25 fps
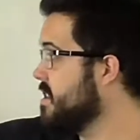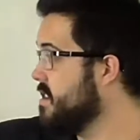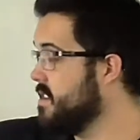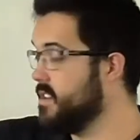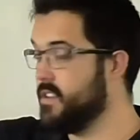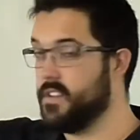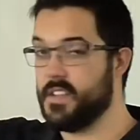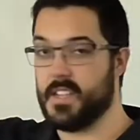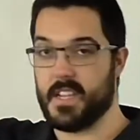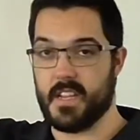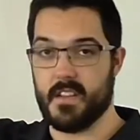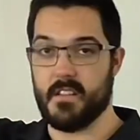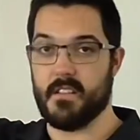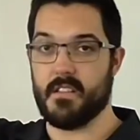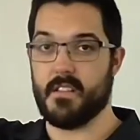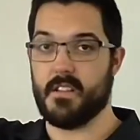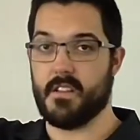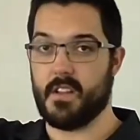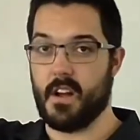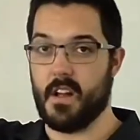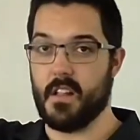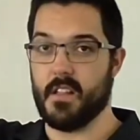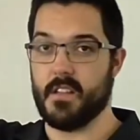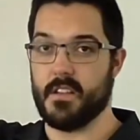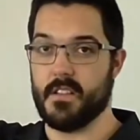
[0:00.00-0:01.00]
New Zealand
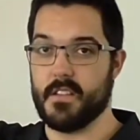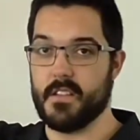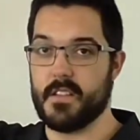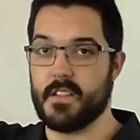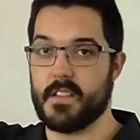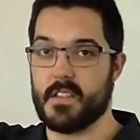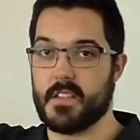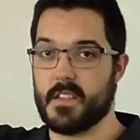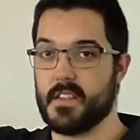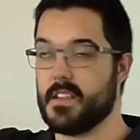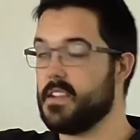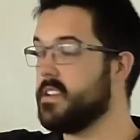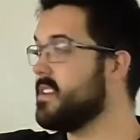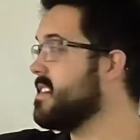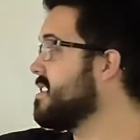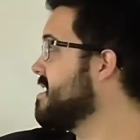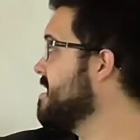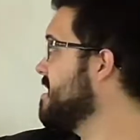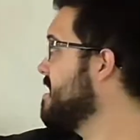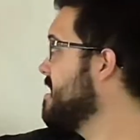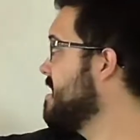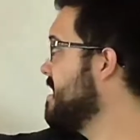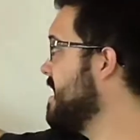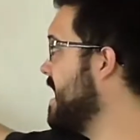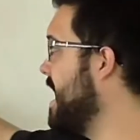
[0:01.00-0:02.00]
dollars
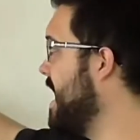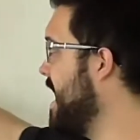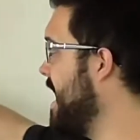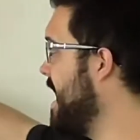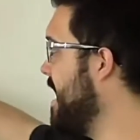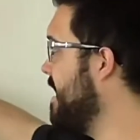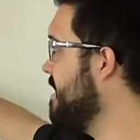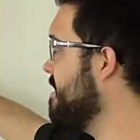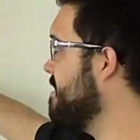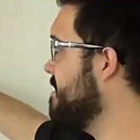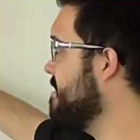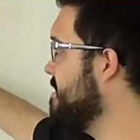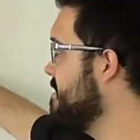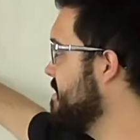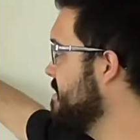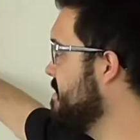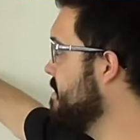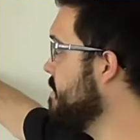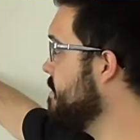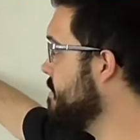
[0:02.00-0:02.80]
at